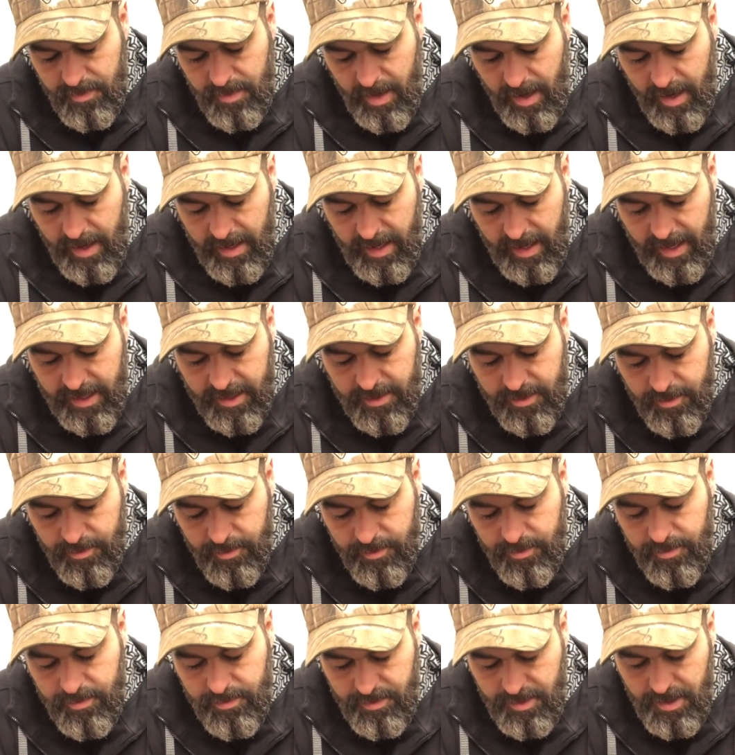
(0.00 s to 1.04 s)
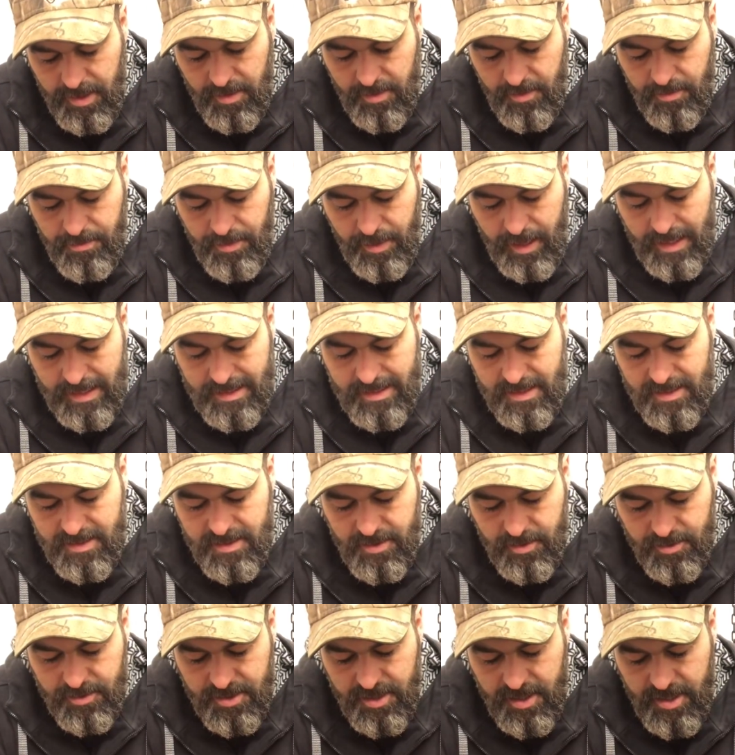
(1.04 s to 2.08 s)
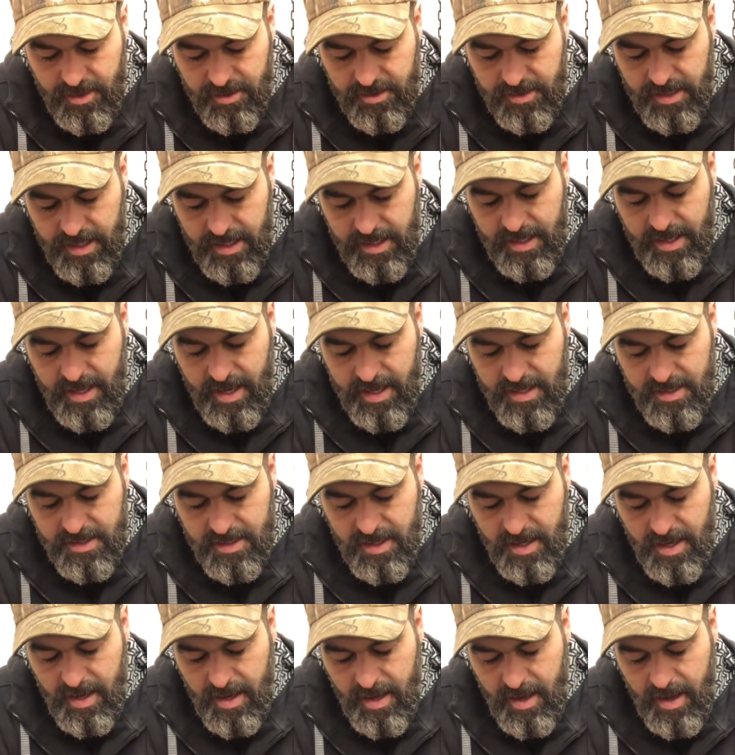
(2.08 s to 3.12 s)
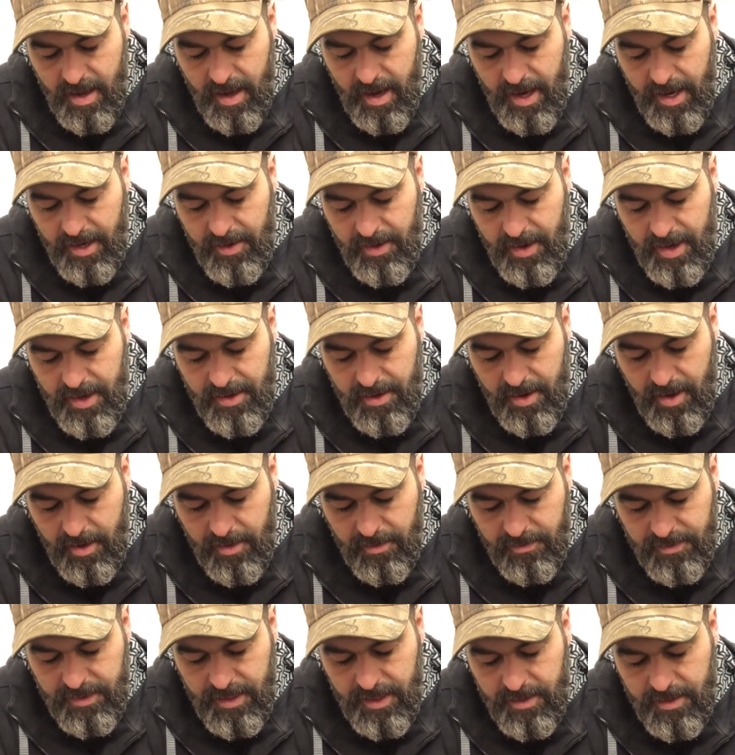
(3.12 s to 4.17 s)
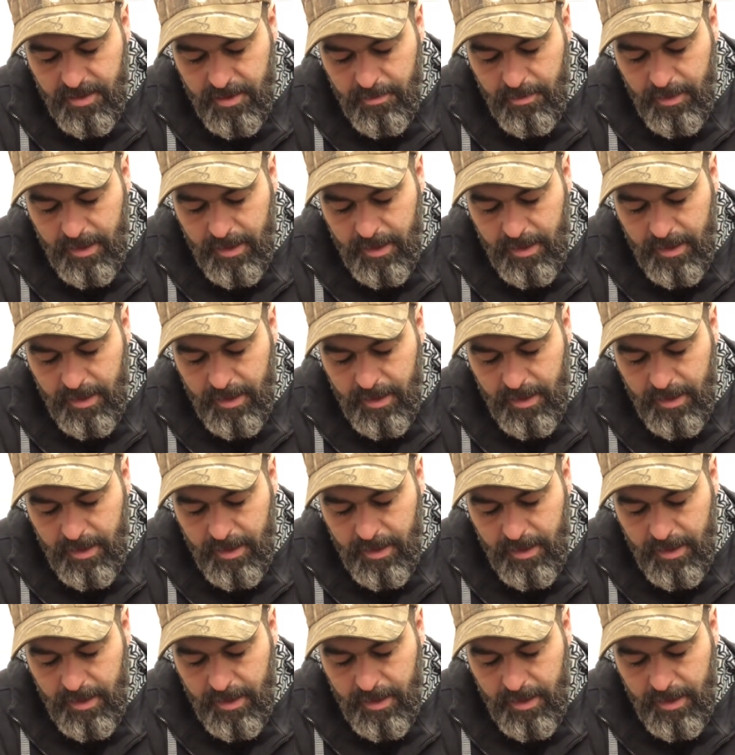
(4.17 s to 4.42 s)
I like to, you know, practice those skills in case I ran out of tinder.